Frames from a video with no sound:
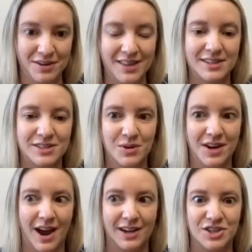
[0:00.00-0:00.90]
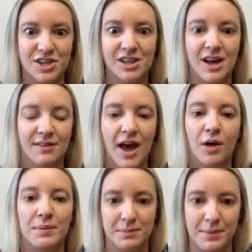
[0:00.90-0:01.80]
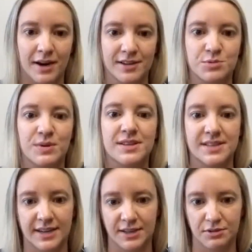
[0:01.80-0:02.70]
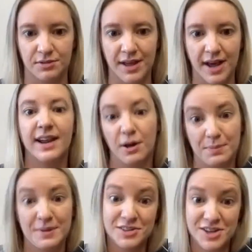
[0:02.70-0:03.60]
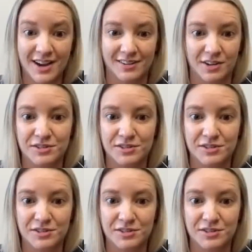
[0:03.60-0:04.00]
And that's what I just love helping parents with is getting through that and helping their child